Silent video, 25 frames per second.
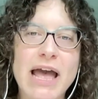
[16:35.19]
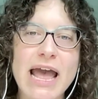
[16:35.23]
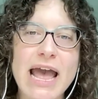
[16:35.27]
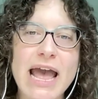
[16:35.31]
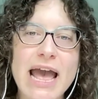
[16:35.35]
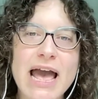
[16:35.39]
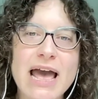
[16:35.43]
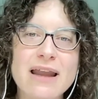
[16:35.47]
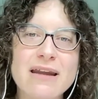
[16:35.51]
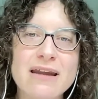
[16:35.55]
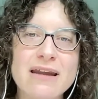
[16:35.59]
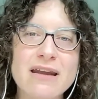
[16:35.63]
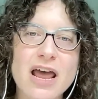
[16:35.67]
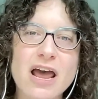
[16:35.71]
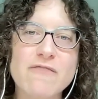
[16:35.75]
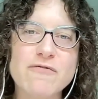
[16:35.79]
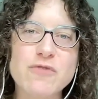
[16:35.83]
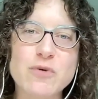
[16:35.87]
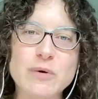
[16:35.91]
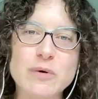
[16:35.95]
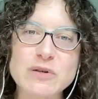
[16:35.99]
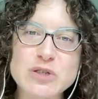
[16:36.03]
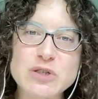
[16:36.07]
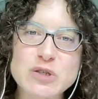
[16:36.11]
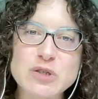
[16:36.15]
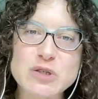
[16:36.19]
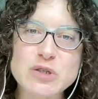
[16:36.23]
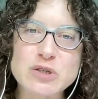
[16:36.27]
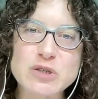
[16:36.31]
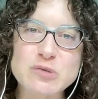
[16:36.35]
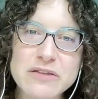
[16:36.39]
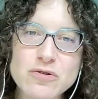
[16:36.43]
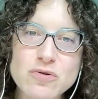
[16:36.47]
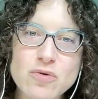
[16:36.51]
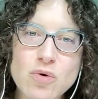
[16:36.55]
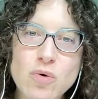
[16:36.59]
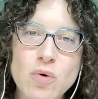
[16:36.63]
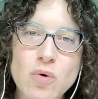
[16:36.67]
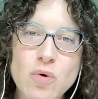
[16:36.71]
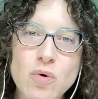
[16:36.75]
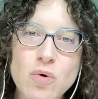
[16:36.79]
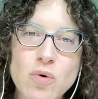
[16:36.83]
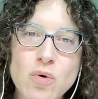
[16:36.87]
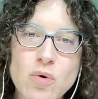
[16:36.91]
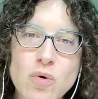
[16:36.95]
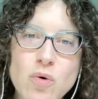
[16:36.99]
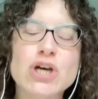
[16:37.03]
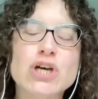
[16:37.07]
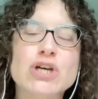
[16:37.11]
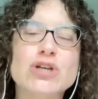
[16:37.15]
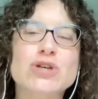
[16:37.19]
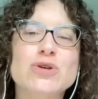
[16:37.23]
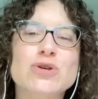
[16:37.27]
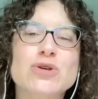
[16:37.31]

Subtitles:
And if you expand the court,